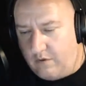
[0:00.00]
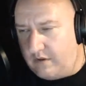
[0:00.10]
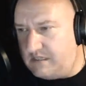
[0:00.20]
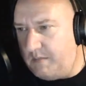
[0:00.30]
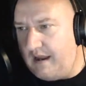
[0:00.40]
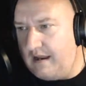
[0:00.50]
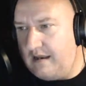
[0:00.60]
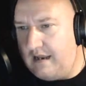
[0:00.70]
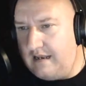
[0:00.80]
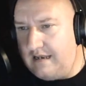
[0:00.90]
expand
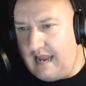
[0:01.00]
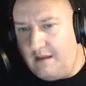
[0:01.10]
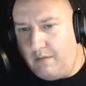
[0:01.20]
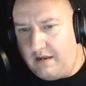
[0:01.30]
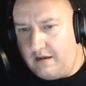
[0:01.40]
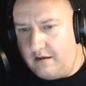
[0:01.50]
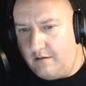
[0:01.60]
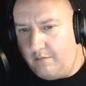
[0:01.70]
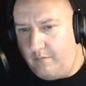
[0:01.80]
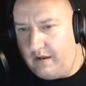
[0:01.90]
in gaming
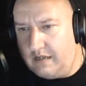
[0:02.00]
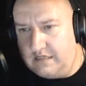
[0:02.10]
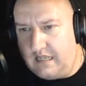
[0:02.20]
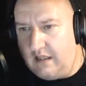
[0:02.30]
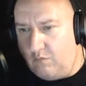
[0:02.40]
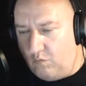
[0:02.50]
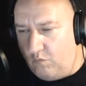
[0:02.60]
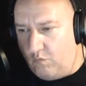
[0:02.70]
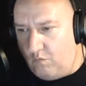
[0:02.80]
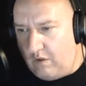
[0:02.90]
because it
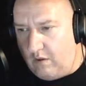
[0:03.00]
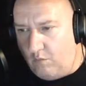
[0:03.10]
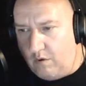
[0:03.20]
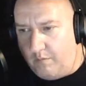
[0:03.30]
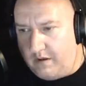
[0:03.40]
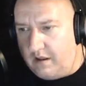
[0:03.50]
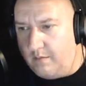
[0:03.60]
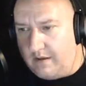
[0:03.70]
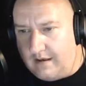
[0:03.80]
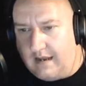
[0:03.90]
will
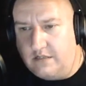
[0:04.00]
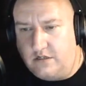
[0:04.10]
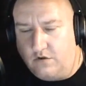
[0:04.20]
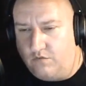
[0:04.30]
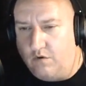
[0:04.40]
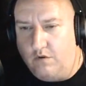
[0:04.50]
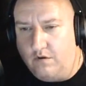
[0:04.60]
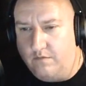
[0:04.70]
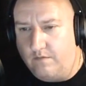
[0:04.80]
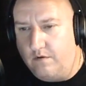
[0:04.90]
become a nice
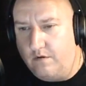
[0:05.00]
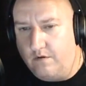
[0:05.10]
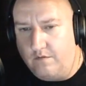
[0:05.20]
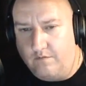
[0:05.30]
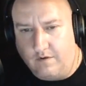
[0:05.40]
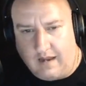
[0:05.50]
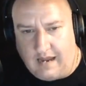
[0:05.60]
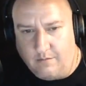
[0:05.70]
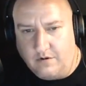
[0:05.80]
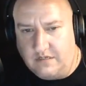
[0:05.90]
controller for
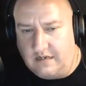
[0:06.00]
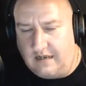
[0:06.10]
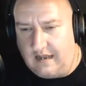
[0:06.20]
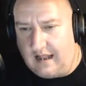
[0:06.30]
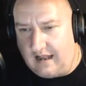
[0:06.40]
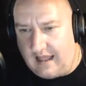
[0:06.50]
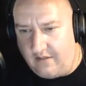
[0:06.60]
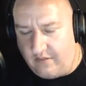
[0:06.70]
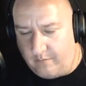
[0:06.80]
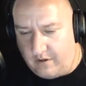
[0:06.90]
gamers and allow
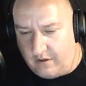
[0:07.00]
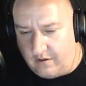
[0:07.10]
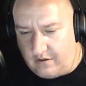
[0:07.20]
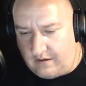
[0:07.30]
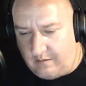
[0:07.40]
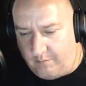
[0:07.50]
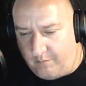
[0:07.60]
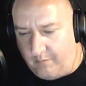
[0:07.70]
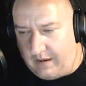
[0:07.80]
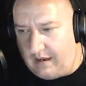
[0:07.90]
them to
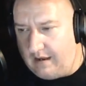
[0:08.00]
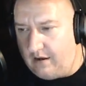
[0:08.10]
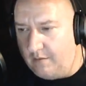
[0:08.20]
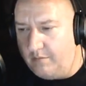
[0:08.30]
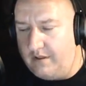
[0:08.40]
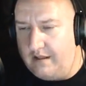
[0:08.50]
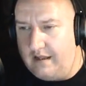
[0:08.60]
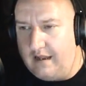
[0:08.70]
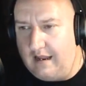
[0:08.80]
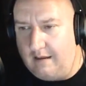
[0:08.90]
be
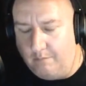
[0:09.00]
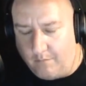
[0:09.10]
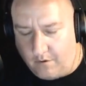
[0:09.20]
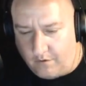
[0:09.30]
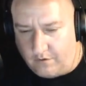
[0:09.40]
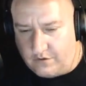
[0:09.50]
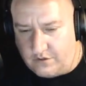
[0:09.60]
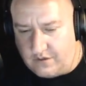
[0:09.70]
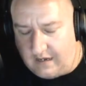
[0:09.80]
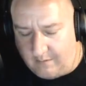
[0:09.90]
completely
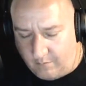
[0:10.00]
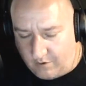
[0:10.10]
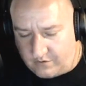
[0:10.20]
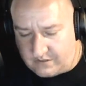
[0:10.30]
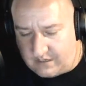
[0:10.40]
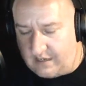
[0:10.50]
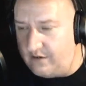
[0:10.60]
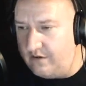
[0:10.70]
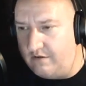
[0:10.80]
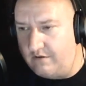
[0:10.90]
immersed
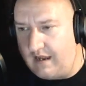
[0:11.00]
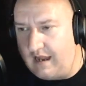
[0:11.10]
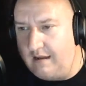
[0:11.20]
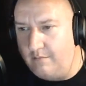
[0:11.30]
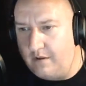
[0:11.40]
into their game.